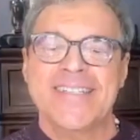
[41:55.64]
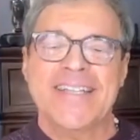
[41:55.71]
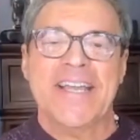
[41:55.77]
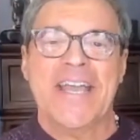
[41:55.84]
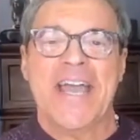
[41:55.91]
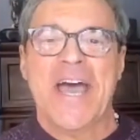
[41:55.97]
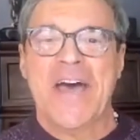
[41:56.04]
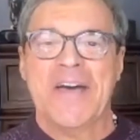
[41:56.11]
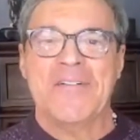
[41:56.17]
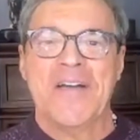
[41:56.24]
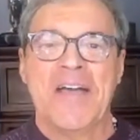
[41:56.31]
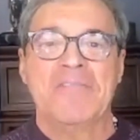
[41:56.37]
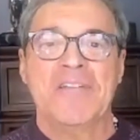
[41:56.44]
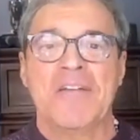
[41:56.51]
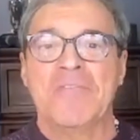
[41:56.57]
Yeah,
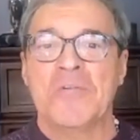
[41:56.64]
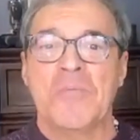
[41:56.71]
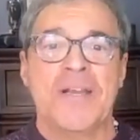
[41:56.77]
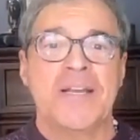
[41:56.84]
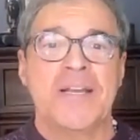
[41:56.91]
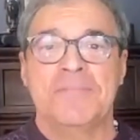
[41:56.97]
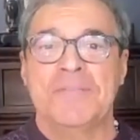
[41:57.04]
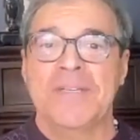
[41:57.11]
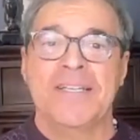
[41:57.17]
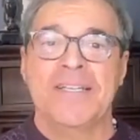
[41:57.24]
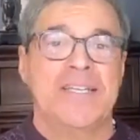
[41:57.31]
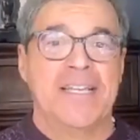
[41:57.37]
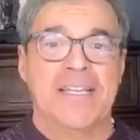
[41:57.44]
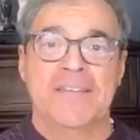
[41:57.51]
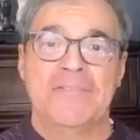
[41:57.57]
I've never wanted to be a
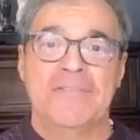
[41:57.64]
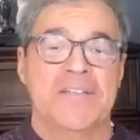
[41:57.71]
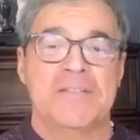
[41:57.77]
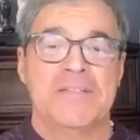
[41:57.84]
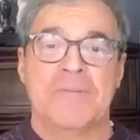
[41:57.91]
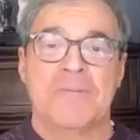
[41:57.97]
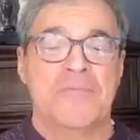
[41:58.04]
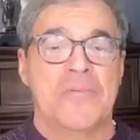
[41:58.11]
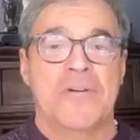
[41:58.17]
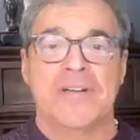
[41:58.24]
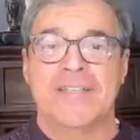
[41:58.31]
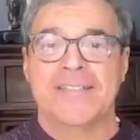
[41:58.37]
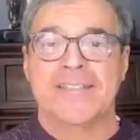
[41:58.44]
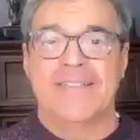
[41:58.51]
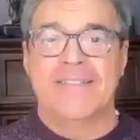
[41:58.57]
jellyfish before
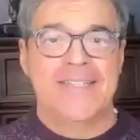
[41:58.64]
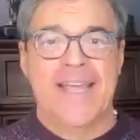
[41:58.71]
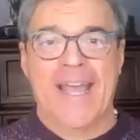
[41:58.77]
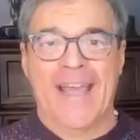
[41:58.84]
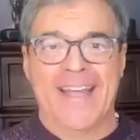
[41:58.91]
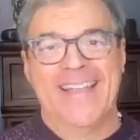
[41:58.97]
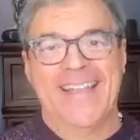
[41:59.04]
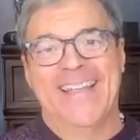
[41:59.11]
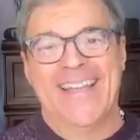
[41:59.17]
until today.